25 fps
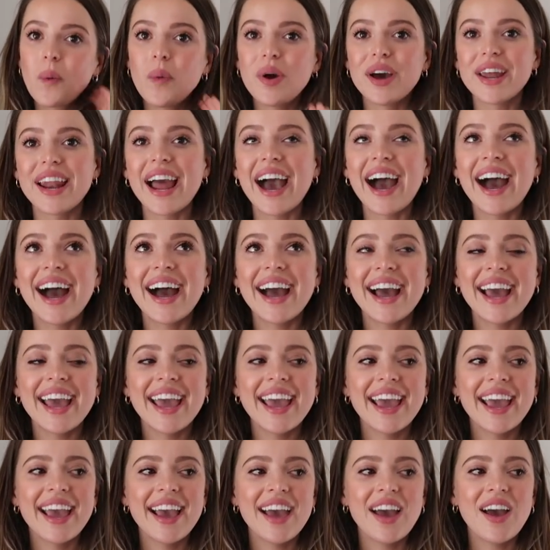what
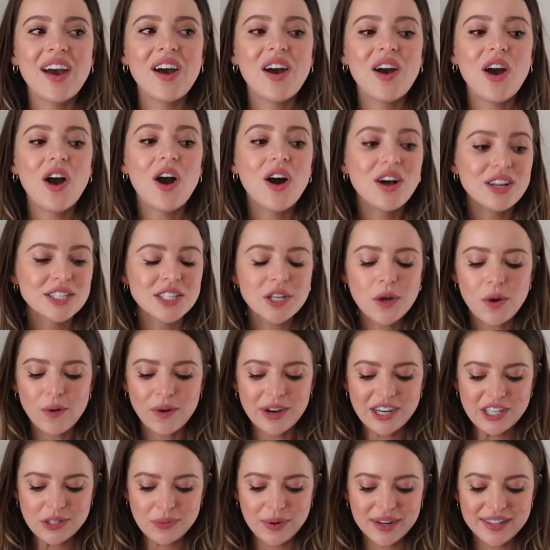I also
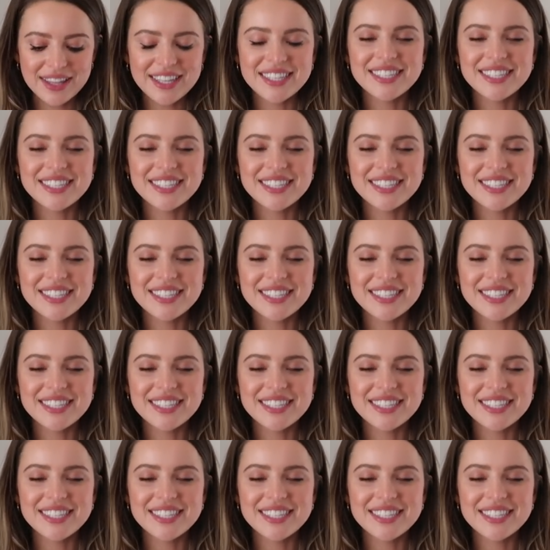always wear.